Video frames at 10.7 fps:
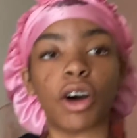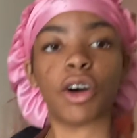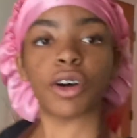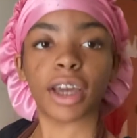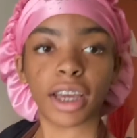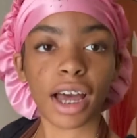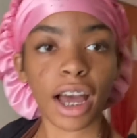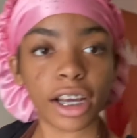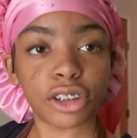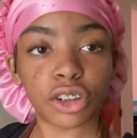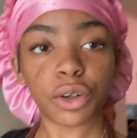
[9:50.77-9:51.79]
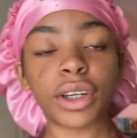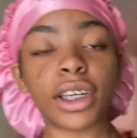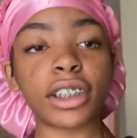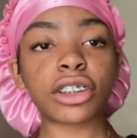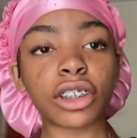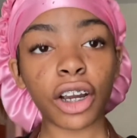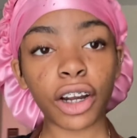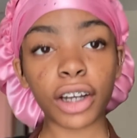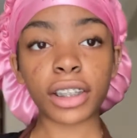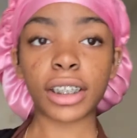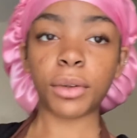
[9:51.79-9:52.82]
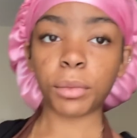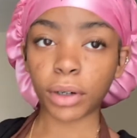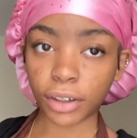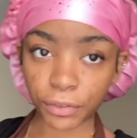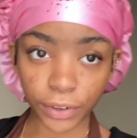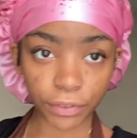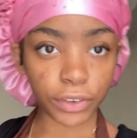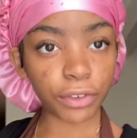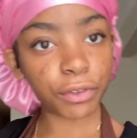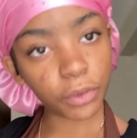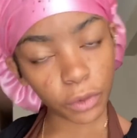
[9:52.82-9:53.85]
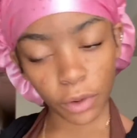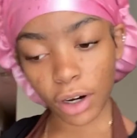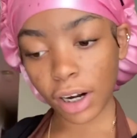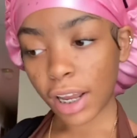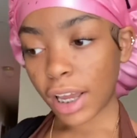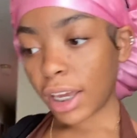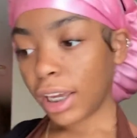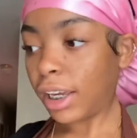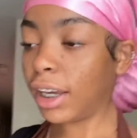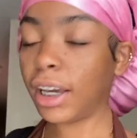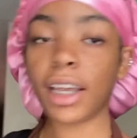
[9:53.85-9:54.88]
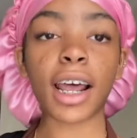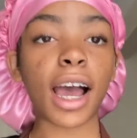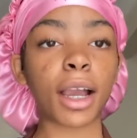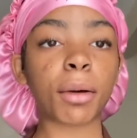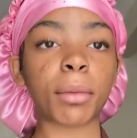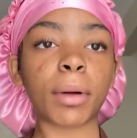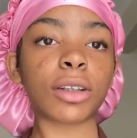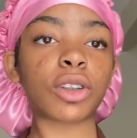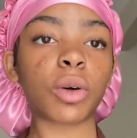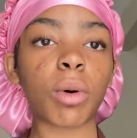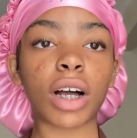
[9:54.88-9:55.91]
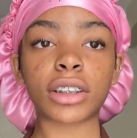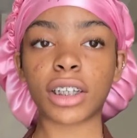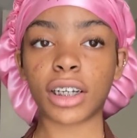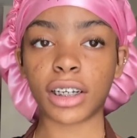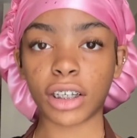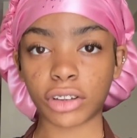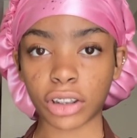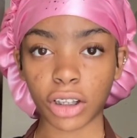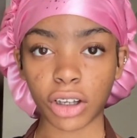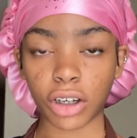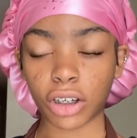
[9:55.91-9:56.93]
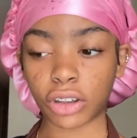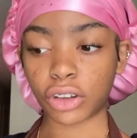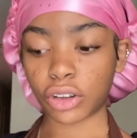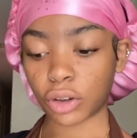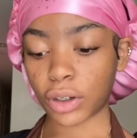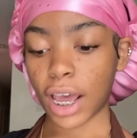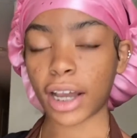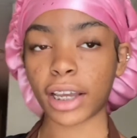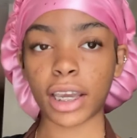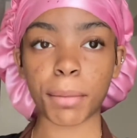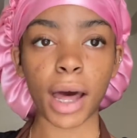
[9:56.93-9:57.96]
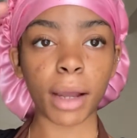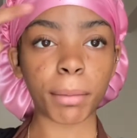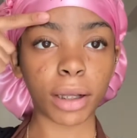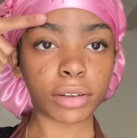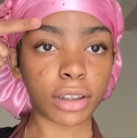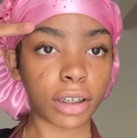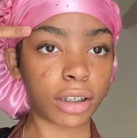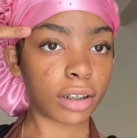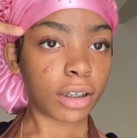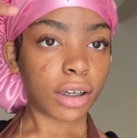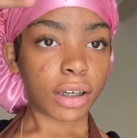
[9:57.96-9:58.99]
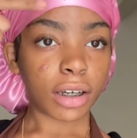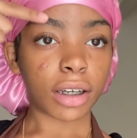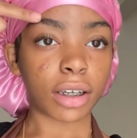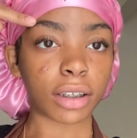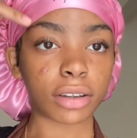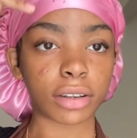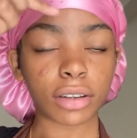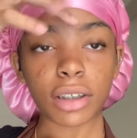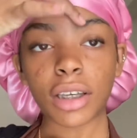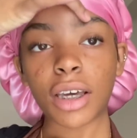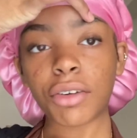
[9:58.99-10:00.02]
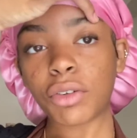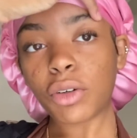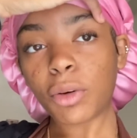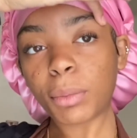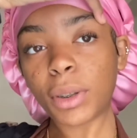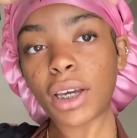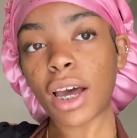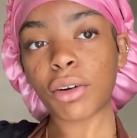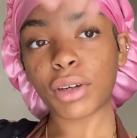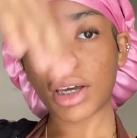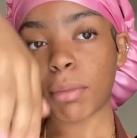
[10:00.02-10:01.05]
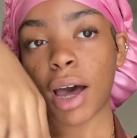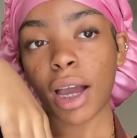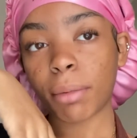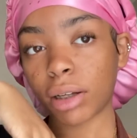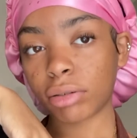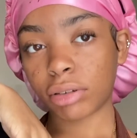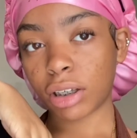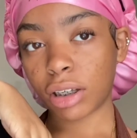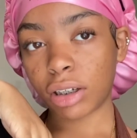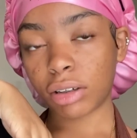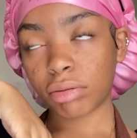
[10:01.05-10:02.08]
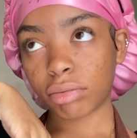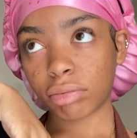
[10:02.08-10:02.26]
Okay guys, so it is currently 1:54 And I am about to walk to the nail salon so that I can get my eyebrows done. Because if you know me, I don't get my eyebrows done